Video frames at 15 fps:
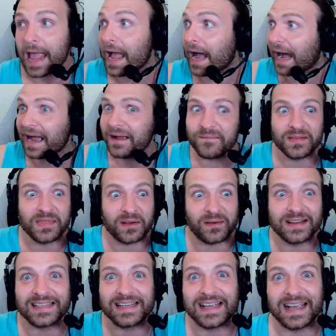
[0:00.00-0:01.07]
I'm with the
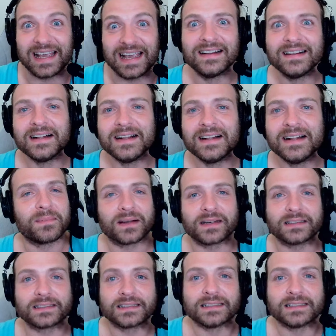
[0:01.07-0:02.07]
crazy king because